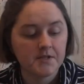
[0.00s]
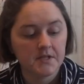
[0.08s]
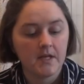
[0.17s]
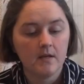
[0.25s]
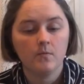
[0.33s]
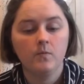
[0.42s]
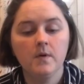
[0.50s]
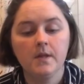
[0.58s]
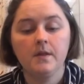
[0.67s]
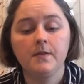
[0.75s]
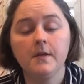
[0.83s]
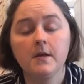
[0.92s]
today
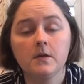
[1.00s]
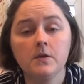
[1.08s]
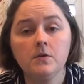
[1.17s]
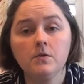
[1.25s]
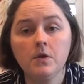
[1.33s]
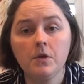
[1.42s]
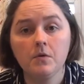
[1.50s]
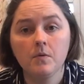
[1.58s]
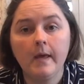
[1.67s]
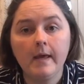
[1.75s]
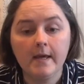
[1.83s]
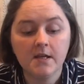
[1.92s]
with the Q Q
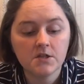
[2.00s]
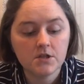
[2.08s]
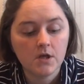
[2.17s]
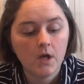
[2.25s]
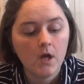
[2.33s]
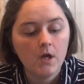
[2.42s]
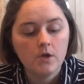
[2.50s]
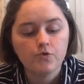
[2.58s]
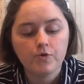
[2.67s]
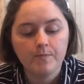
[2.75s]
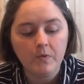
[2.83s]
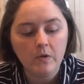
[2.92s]
H
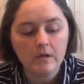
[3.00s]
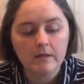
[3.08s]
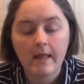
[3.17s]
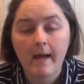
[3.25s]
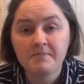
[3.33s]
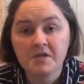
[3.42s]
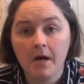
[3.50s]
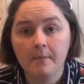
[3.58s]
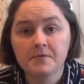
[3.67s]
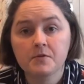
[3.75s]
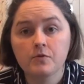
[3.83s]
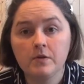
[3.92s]
triple laptop
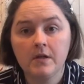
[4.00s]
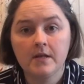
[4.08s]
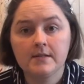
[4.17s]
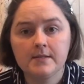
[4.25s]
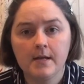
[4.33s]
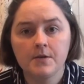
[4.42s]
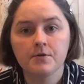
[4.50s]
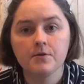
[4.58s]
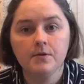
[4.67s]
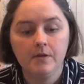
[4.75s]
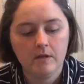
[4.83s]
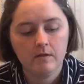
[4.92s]
screen extender,
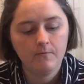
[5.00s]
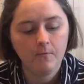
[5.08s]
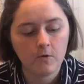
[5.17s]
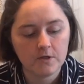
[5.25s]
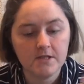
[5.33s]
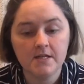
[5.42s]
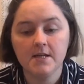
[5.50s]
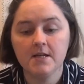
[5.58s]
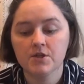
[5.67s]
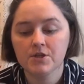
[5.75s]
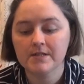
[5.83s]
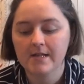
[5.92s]
the fourteen
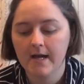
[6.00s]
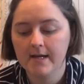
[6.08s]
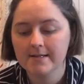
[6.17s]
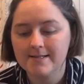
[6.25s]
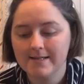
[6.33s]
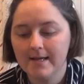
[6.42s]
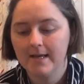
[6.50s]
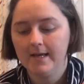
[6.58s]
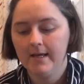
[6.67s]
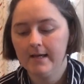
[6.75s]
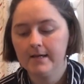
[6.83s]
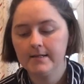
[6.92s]
inch size,
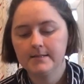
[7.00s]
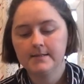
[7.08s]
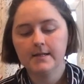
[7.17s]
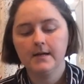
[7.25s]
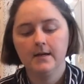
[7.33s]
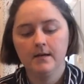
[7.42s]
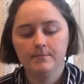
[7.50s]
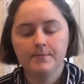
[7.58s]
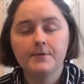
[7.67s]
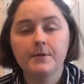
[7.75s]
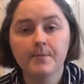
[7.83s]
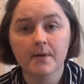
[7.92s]
and I'm
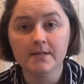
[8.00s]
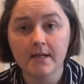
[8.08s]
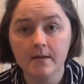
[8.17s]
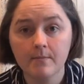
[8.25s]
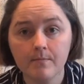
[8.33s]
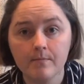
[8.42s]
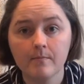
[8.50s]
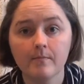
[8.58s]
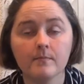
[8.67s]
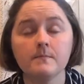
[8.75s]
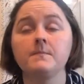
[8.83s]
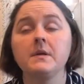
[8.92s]
super excited
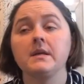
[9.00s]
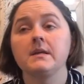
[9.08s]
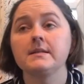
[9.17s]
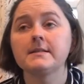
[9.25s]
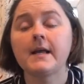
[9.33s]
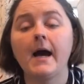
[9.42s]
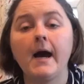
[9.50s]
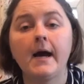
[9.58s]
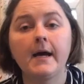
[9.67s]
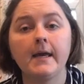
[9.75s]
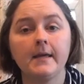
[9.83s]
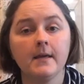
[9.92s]
because
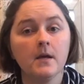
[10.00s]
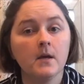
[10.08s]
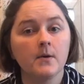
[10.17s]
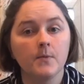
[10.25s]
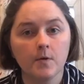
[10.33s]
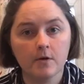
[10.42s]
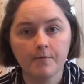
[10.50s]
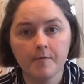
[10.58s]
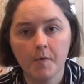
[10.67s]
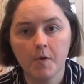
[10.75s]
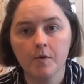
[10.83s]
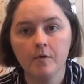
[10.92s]
I work from
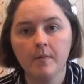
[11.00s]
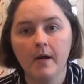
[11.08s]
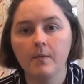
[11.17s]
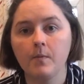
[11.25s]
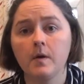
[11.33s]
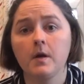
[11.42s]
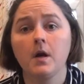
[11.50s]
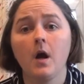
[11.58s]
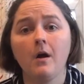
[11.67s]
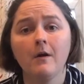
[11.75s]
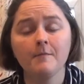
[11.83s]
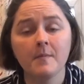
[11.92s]
home, I work
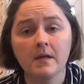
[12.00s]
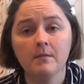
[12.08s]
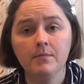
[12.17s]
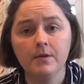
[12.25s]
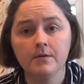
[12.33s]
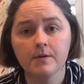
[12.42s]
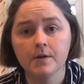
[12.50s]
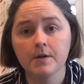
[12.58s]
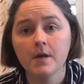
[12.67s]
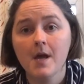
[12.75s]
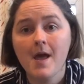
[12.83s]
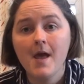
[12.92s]
off my computer,
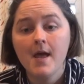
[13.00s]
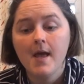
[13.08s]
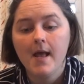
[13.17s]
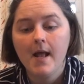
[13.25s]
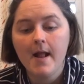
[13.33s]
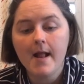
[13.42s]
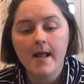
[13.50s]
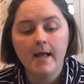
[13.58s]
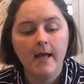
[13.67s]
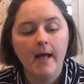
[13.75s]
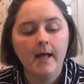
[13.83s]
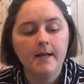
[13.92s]

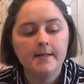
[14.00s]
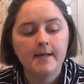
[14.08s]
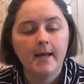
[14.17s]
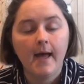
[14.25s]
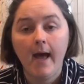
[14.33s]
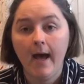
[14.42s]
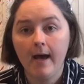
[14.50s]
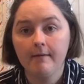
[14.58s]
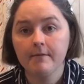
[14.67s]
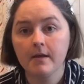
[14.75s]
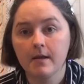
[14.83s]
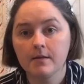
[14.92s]
and
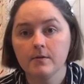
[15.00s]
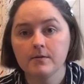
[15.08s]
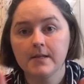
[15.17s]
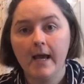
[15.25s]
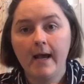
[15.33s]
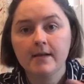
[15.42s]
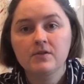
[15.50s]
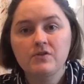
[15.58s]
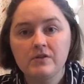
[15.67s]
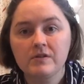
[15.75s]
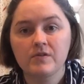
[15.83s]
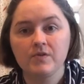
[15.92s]
having those
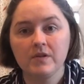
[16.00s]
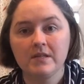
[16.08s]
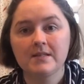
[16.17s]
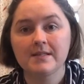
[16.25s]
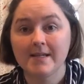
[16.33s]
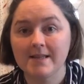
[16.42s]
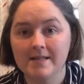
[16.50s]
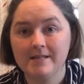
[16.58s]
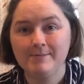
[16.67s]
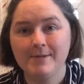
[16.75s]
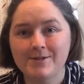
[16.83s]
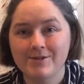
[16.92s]
extra screens like this
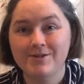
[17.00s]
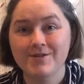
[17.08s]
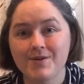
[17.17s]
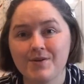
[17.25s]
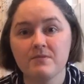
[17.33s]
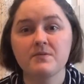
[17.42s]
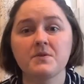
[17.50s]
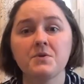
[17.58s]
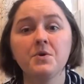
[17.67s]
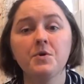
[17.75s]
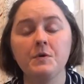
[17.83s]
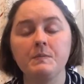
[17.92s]
picture shows
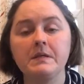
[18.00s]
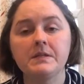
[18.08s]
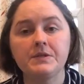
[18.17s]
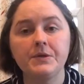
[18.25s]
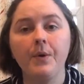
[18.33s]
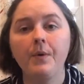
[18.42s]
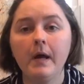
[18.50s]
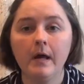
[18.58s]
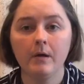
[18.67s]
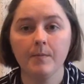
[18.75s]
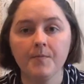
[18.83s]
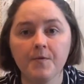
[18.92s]
could be so
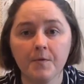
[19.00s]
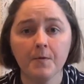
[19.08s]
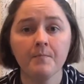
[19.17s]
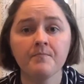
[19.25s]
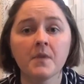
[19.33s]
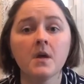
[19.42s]
helpful